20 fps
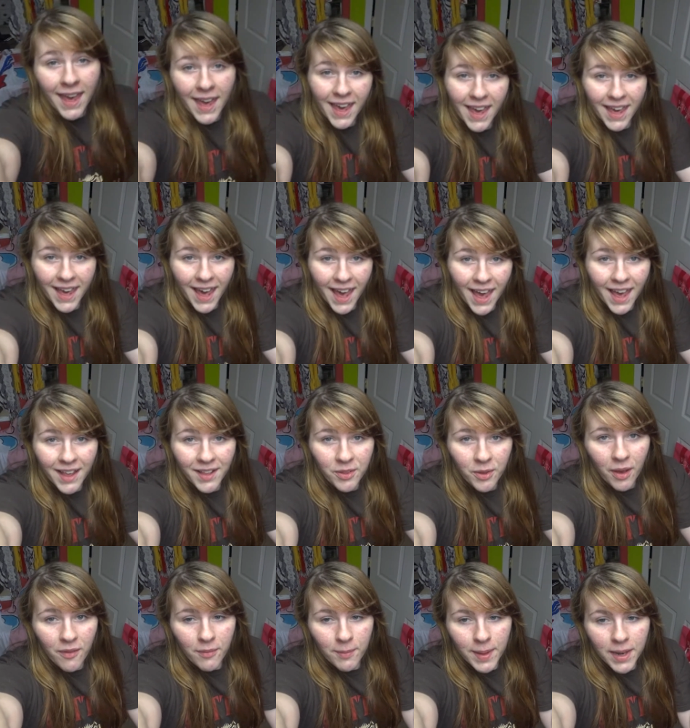Hey guys,
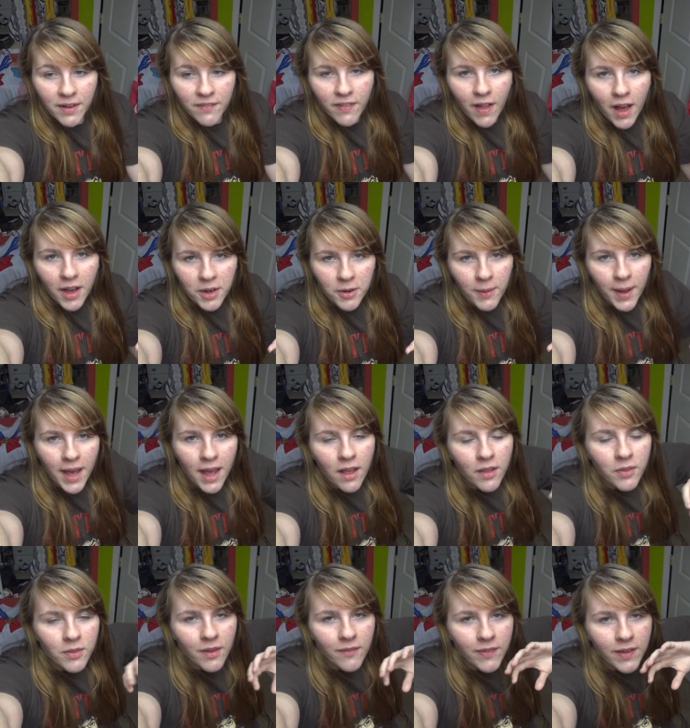so I haven't made a vlog in a
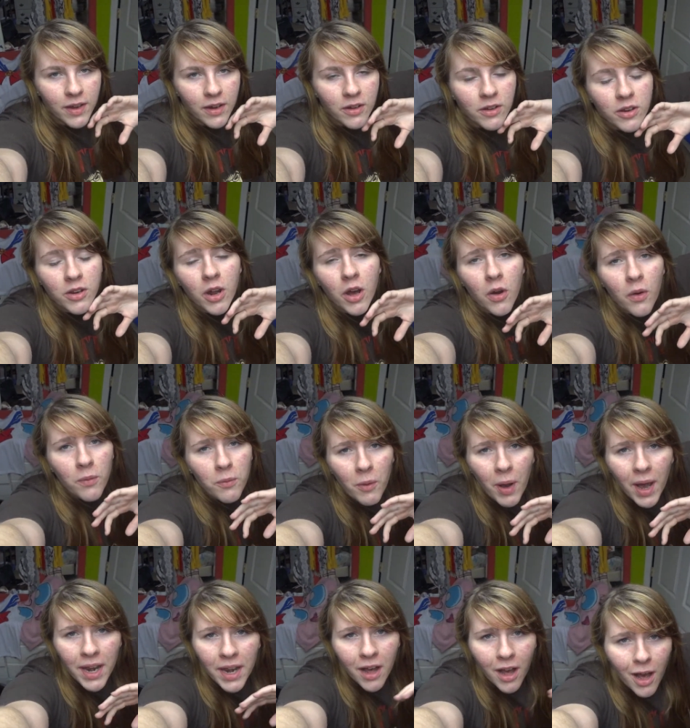while, so I figured, you know,
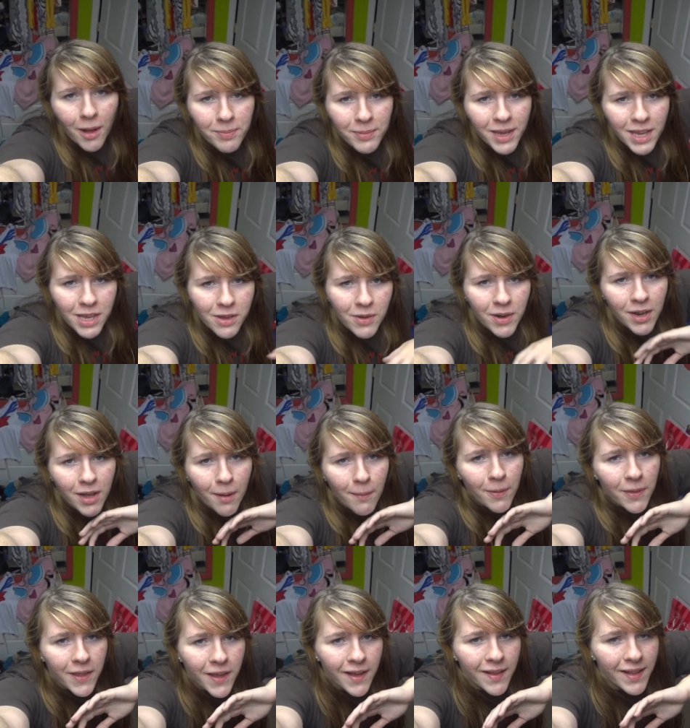why not update you on a
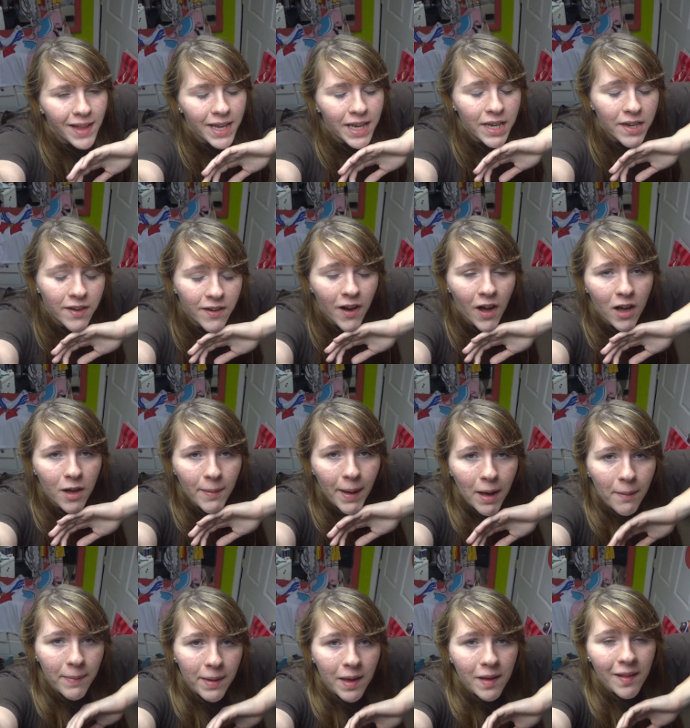couple things I need to talk
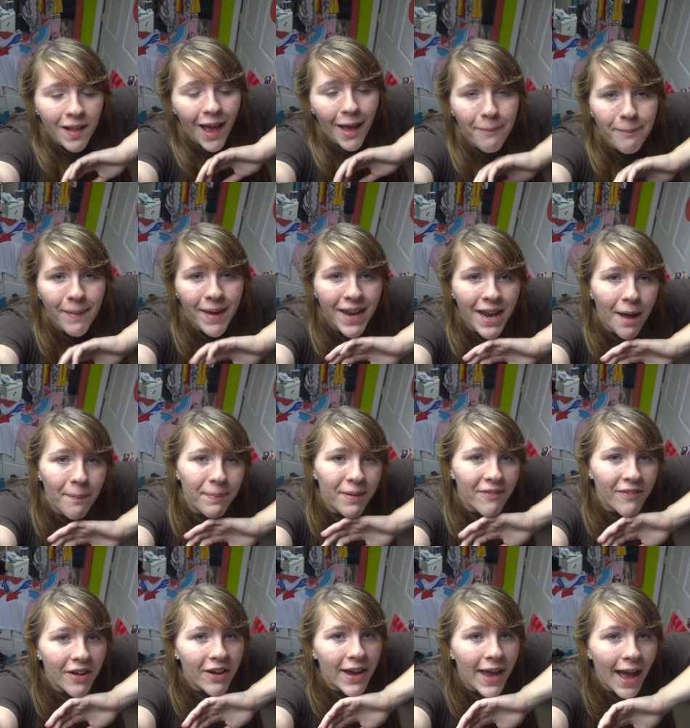about because I may not be
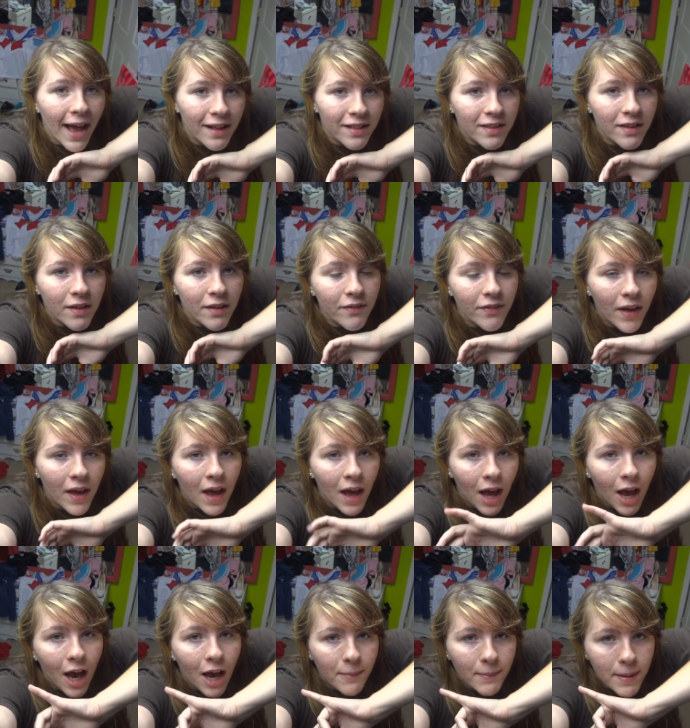very active
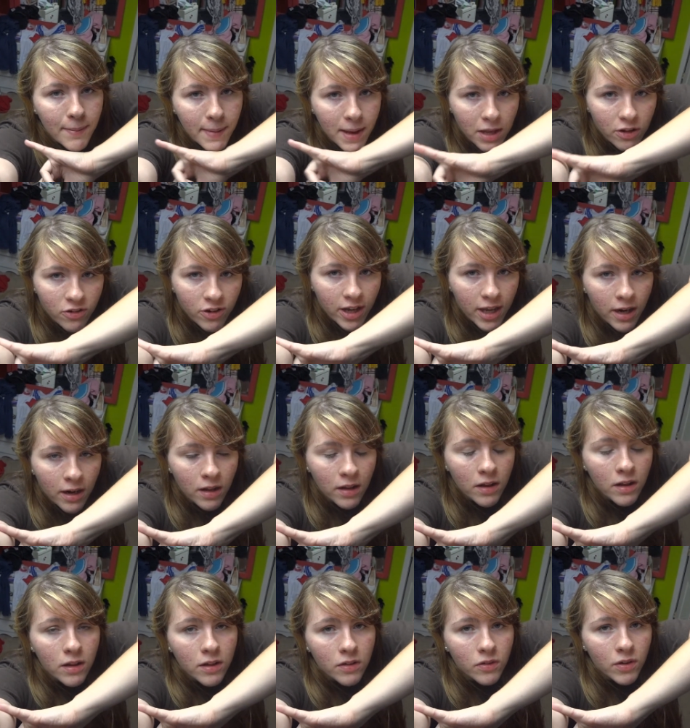on my main
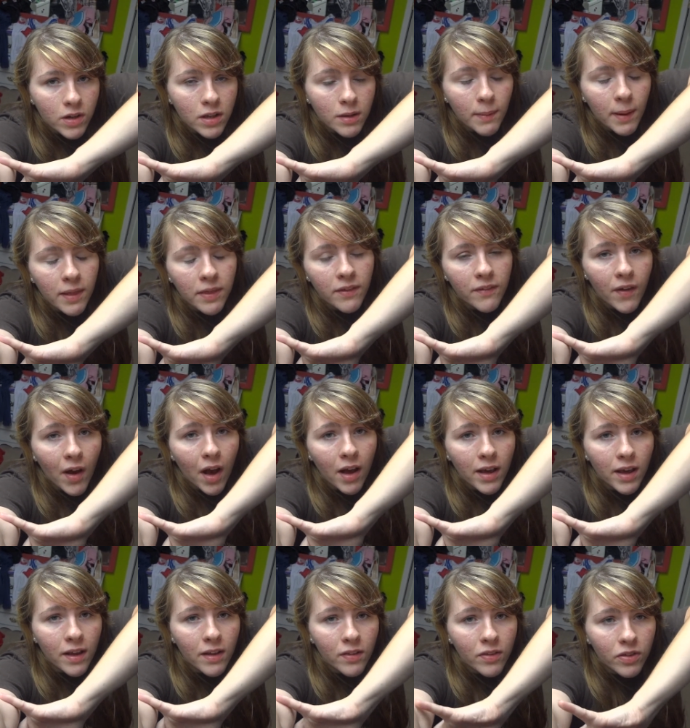channel during the month of
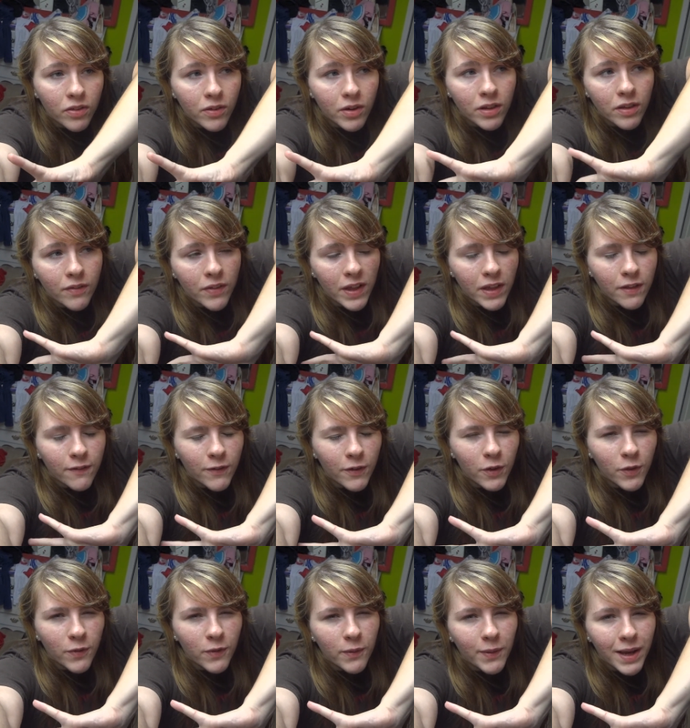August, during the, like the
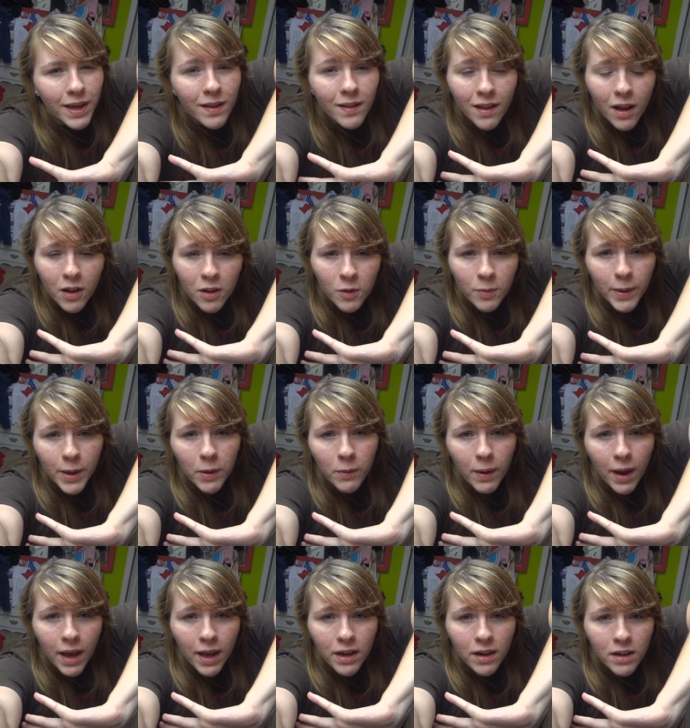first few weeks. I'll explain
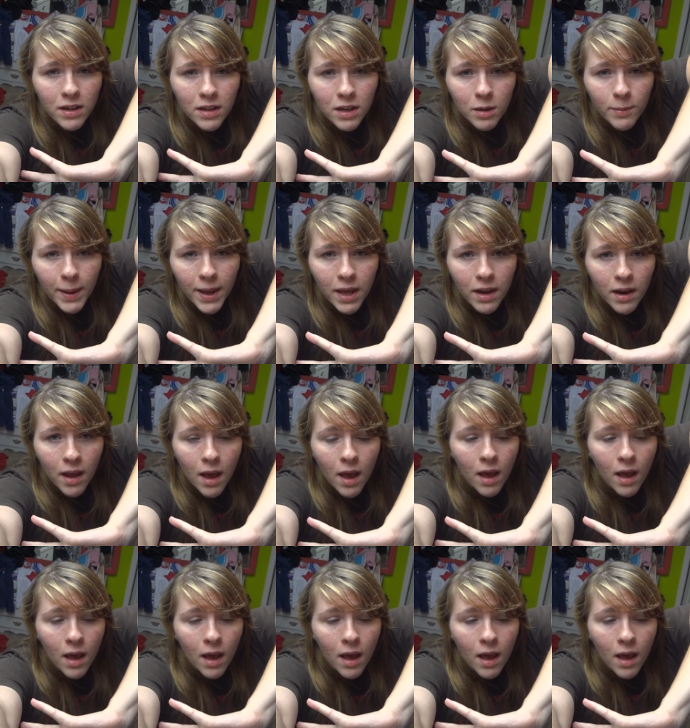why in a little bit.